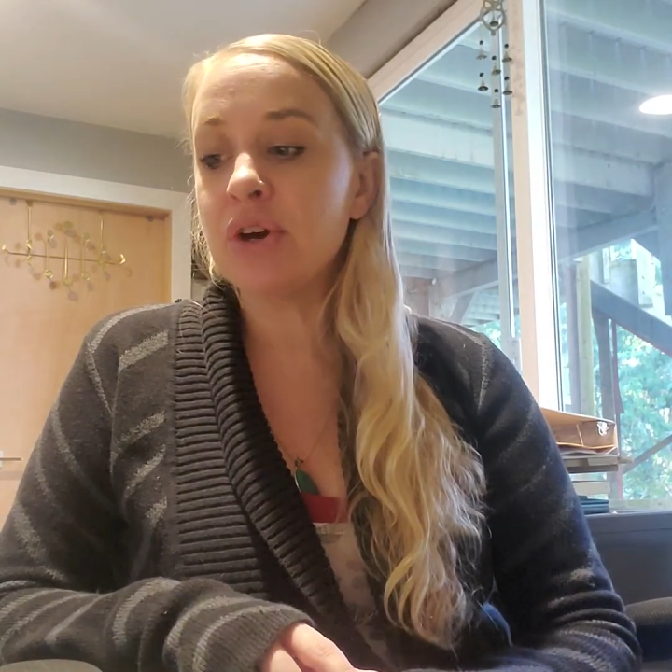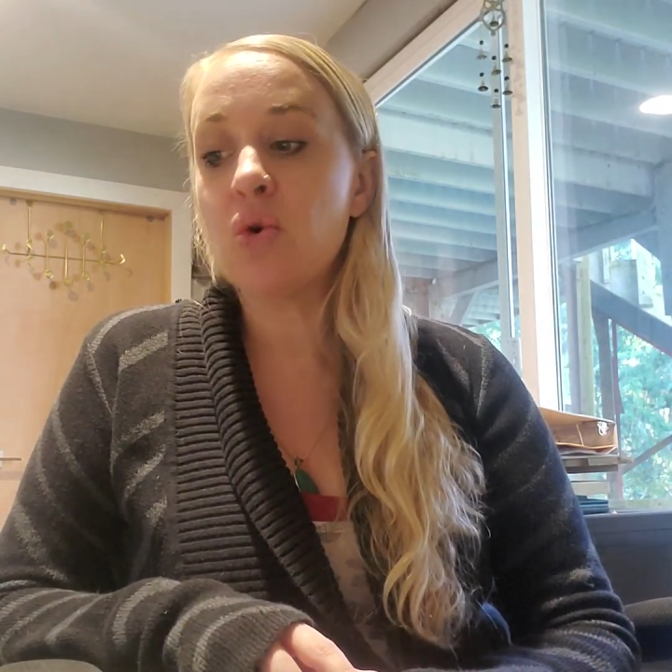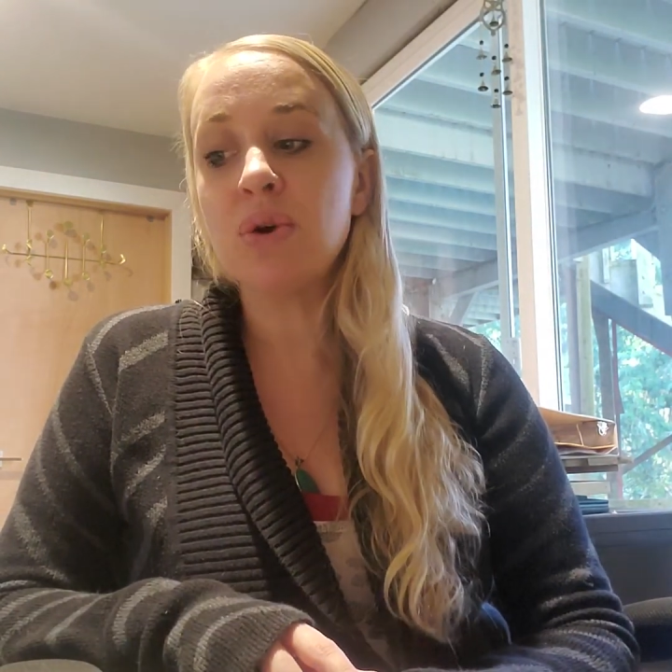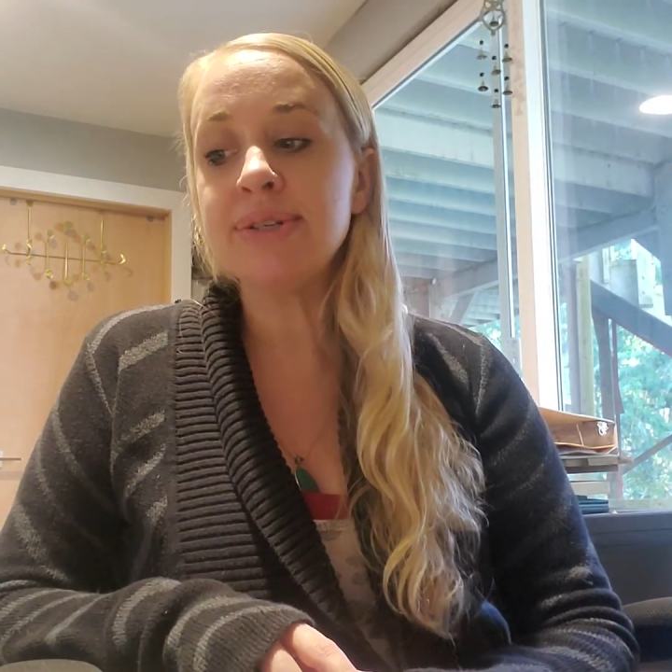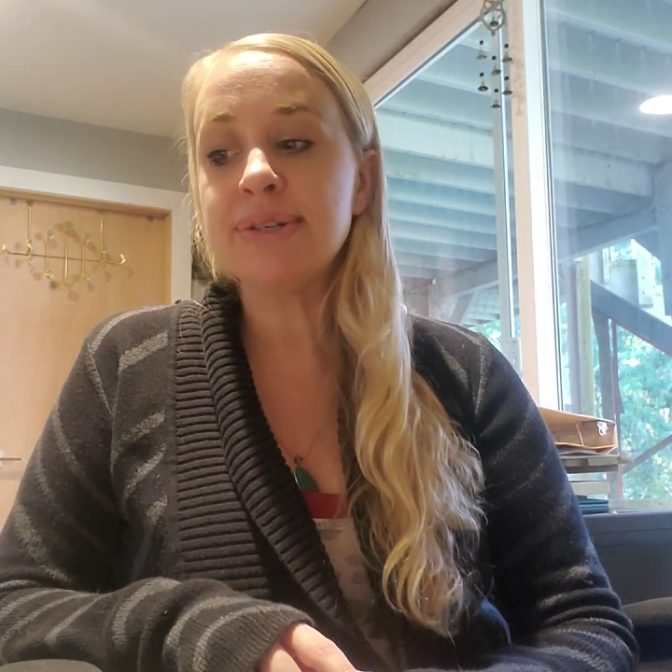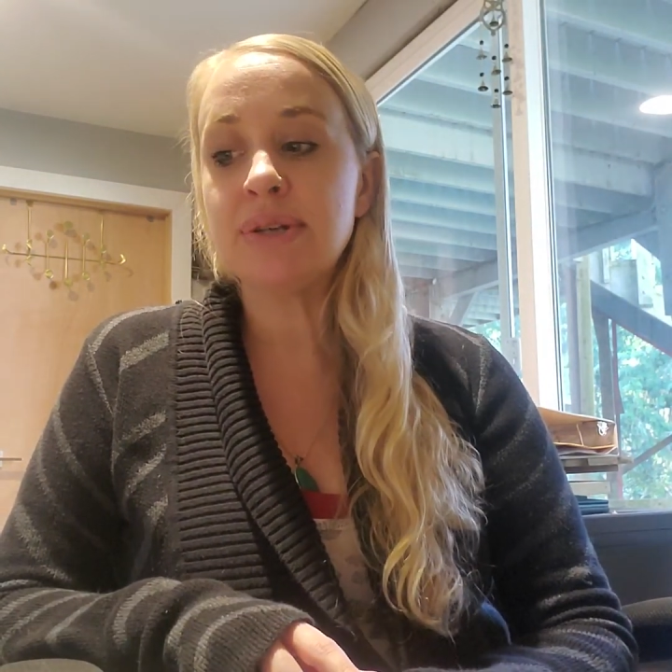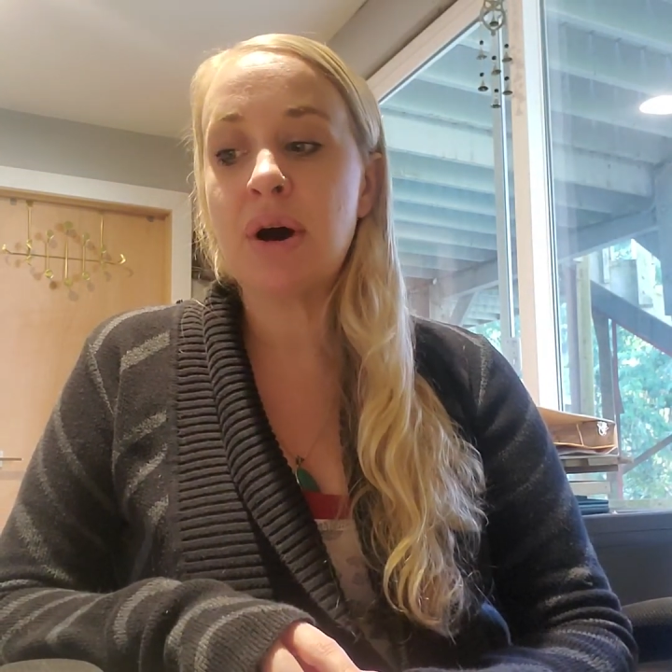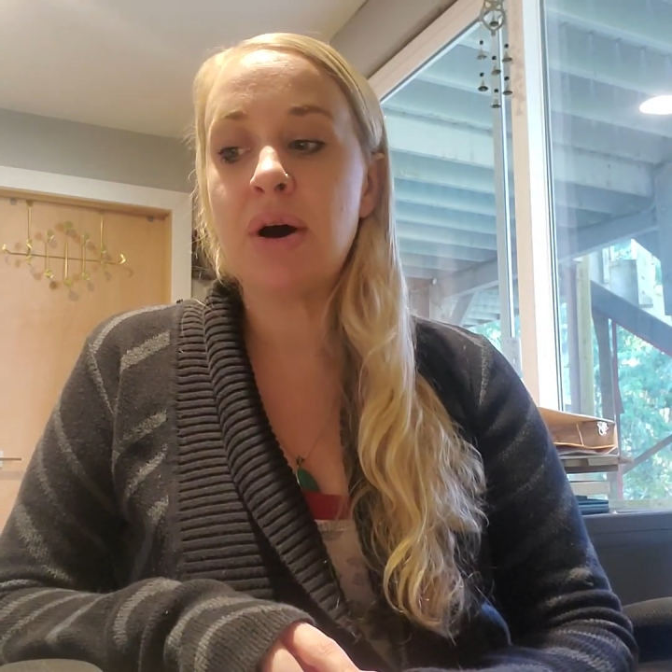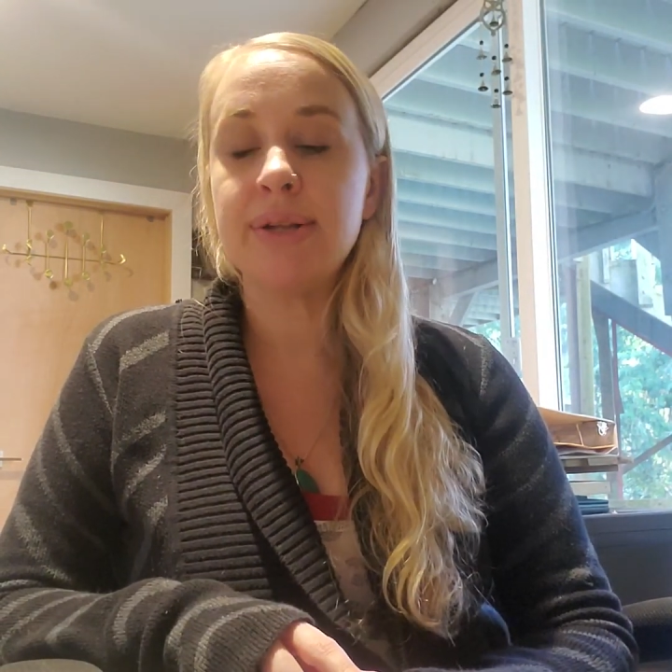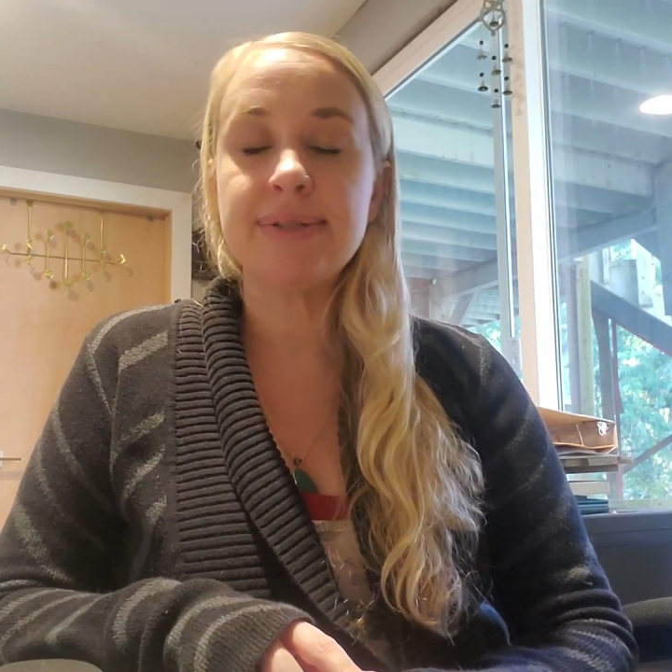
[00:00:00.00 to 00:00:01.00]
The course is
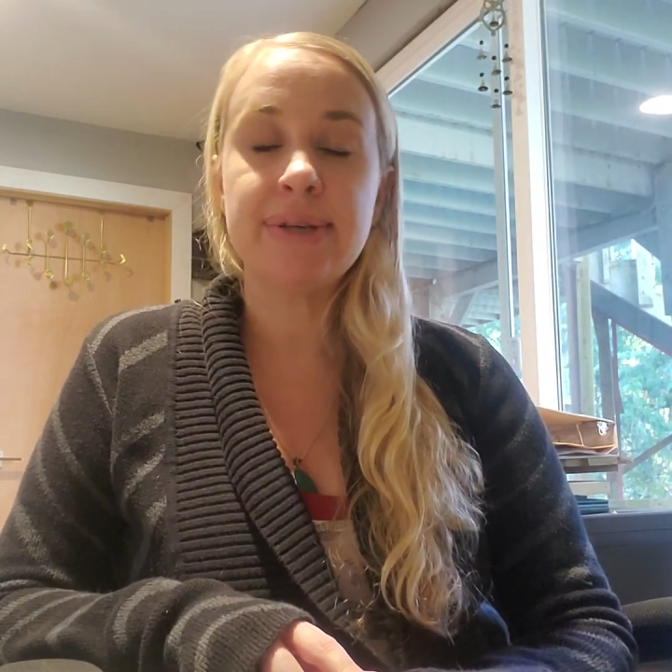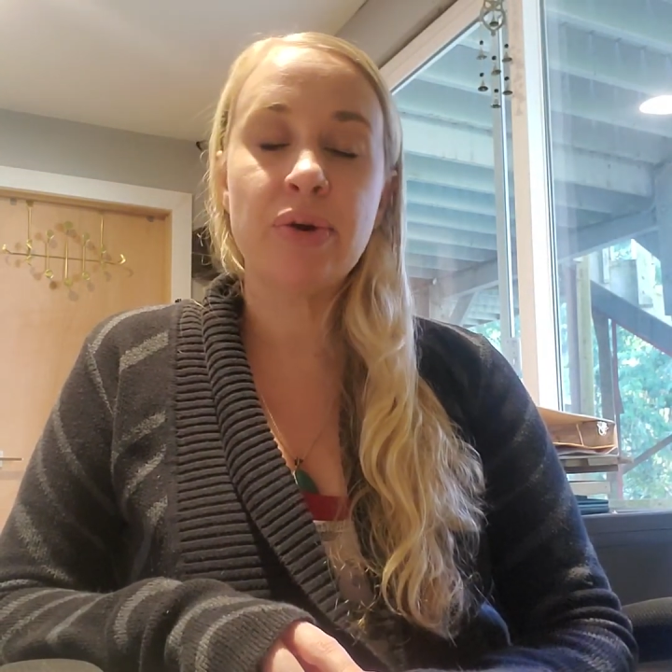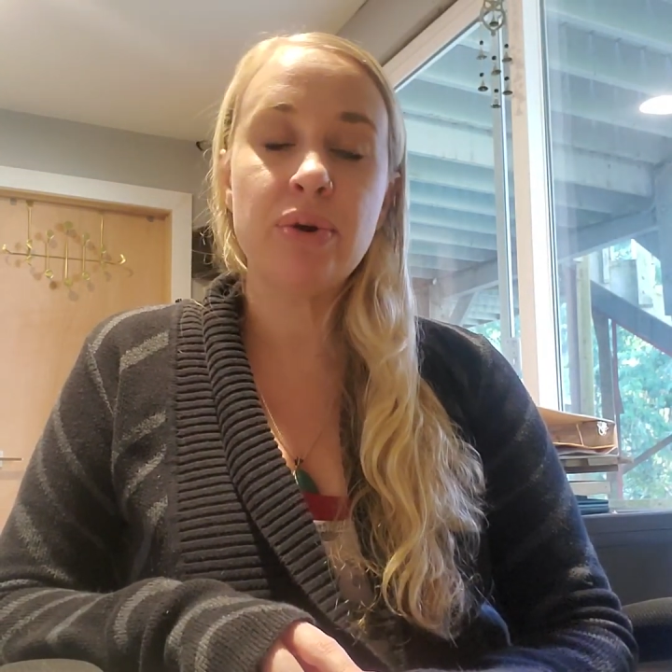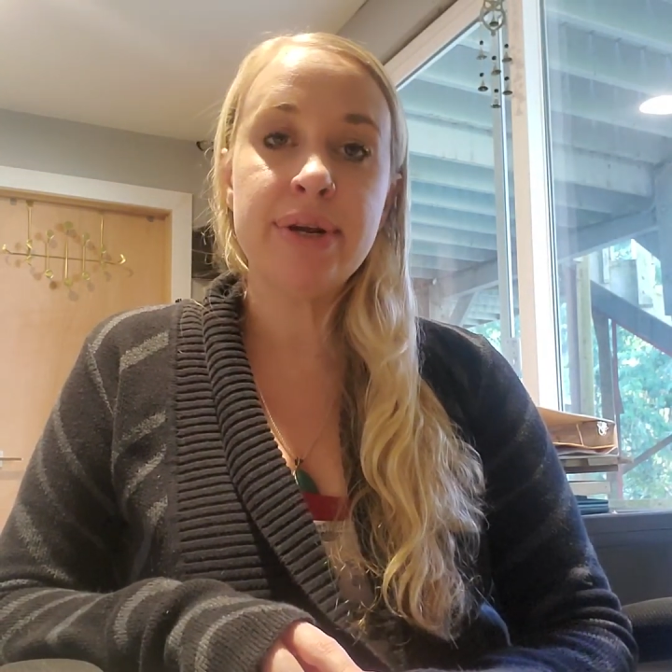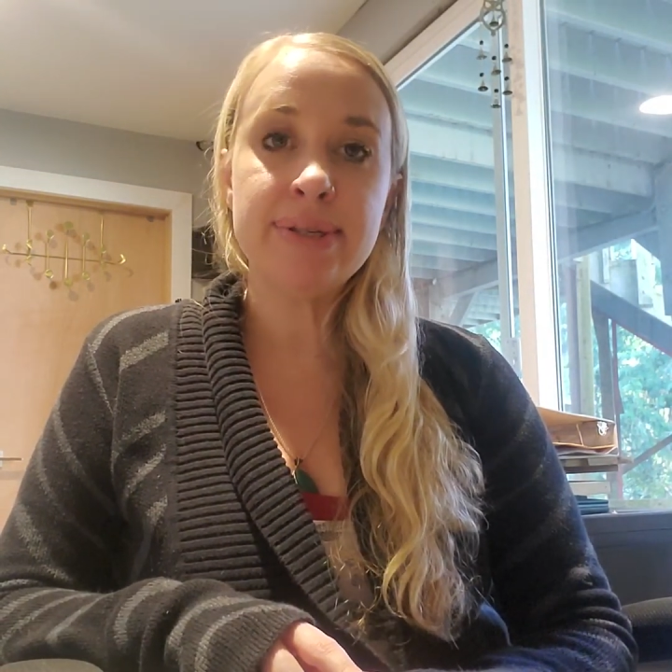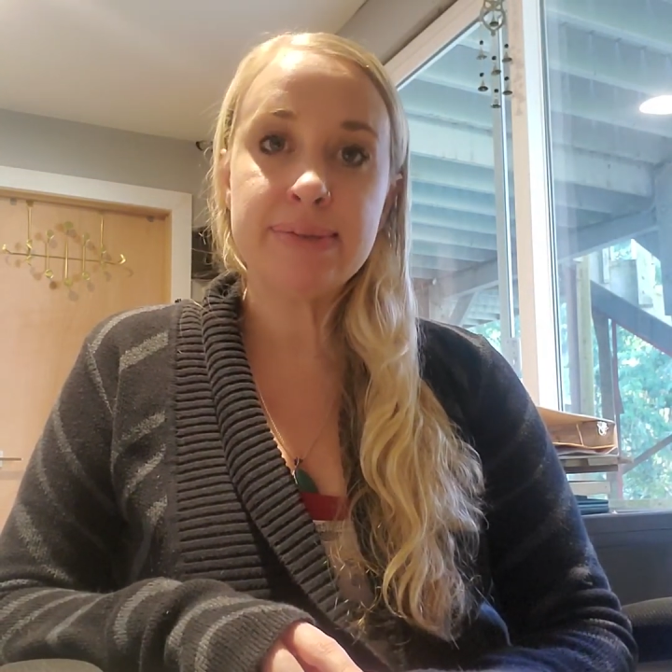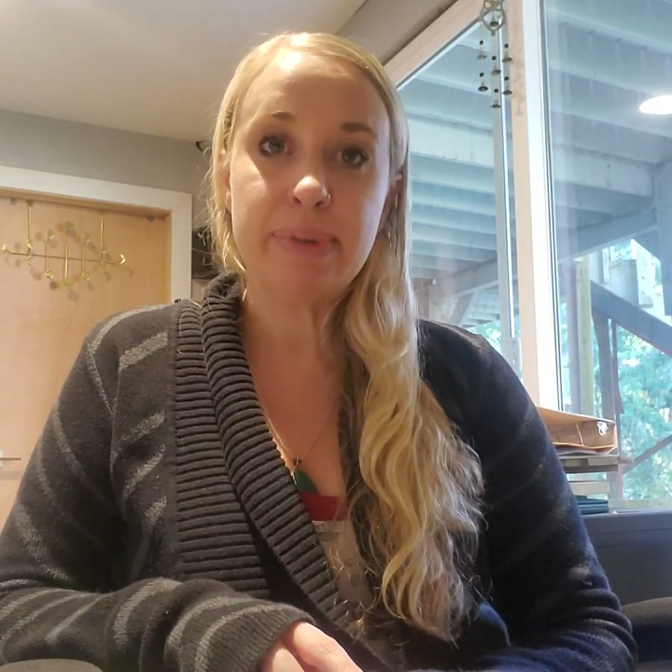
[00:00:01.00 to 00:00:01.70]
not synchronous,